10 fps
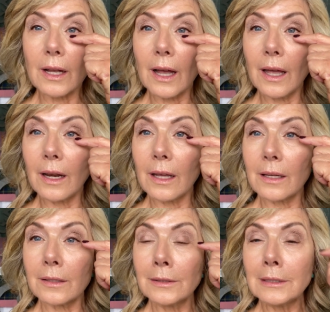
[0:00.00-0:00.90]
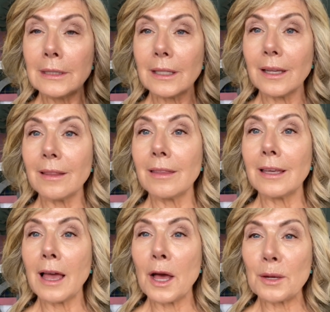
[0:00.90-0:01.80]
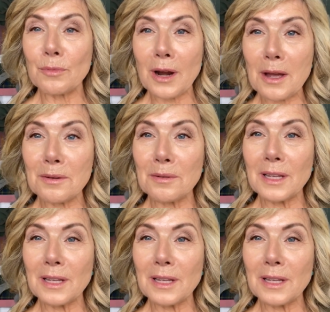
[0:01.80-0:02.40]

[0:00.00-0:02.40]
color in the eyebrow,